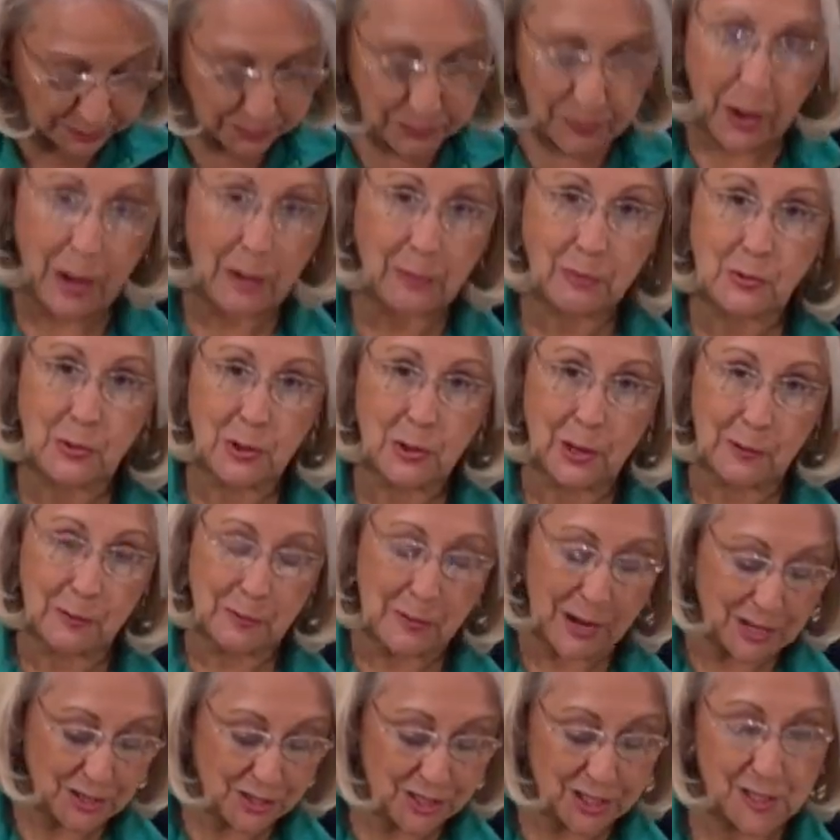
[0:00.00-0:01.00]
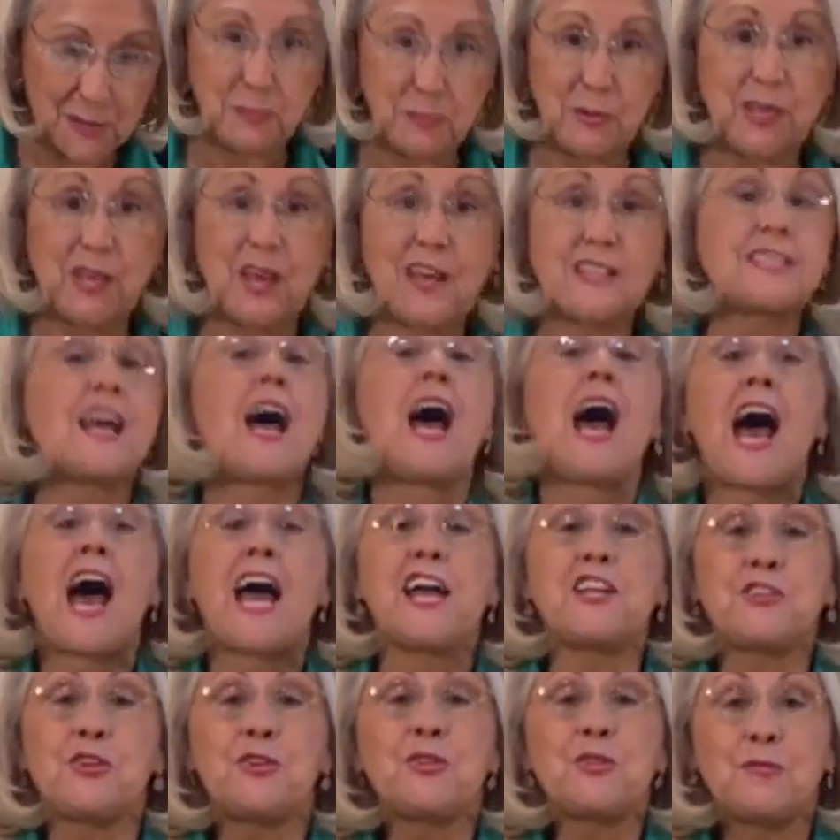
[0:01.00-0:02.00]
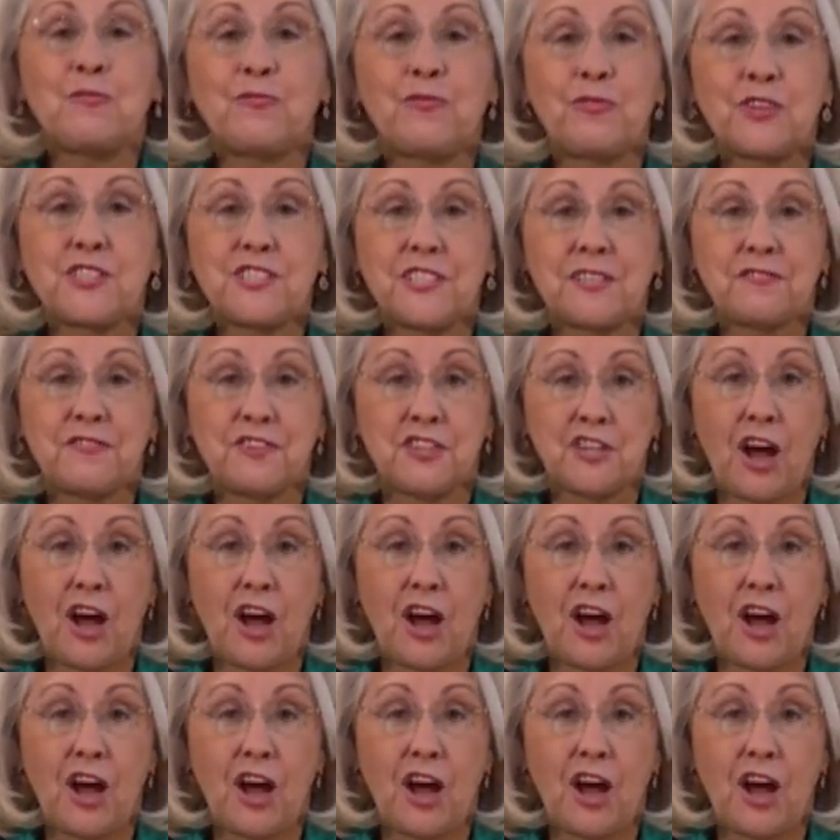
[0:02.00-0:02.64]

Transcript: popcorn munches because I do them for different